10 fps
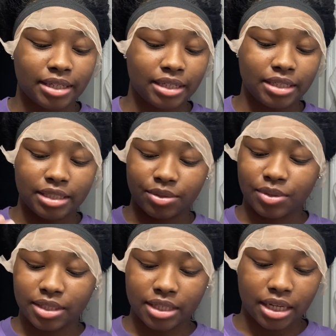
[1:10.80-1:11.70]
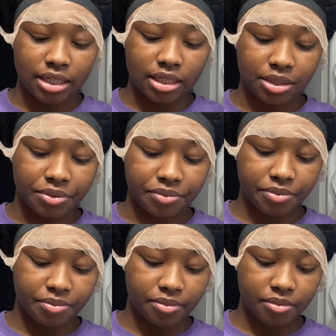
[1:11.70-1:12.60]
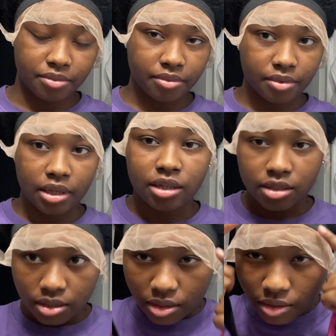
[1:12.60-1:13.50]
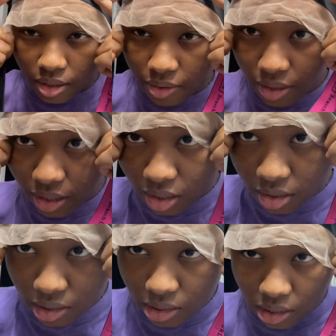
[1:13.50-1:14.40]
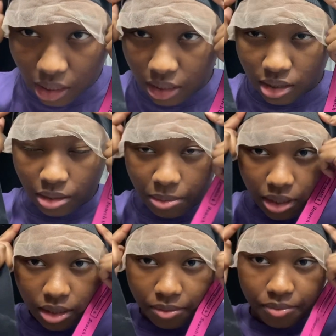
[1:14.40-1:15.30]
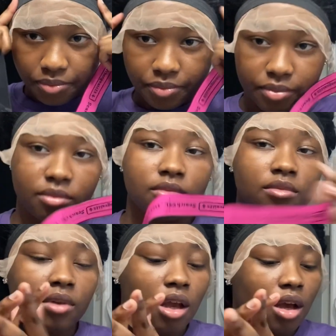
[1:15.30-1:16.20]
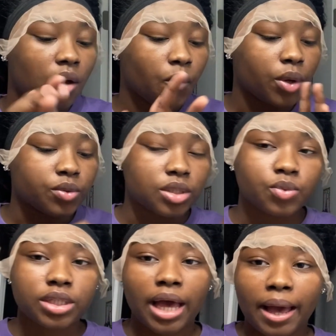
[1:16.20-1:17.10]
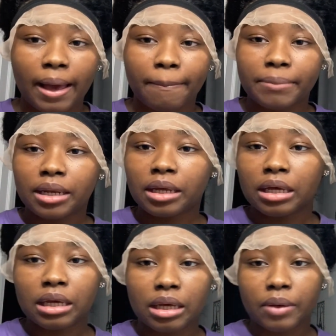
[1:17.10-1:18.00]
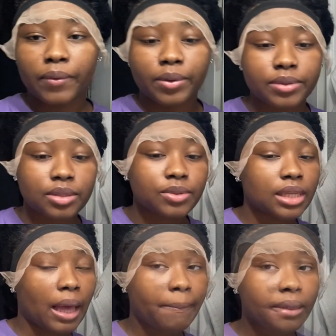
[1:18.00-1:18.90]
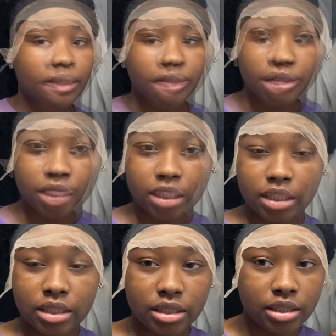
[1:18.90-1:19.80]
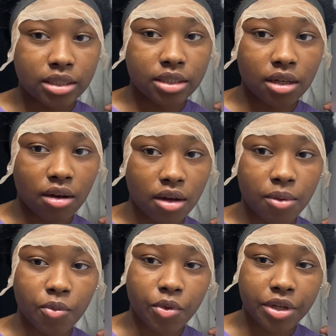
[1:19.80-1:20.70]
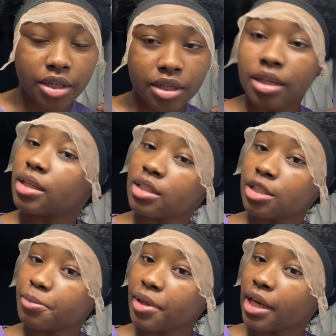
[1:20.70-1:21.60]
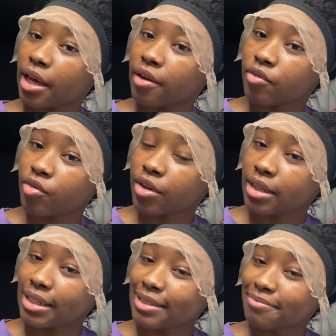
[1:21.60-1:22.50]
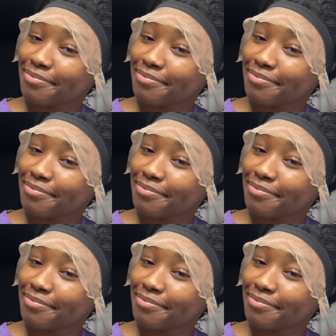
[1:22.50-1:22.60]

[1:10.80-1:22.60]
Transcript: It just wasn't tight enough. So now I got this elastic band. We're gonna see what's happening. We're gonna see what's happening. This wig is big head friendly.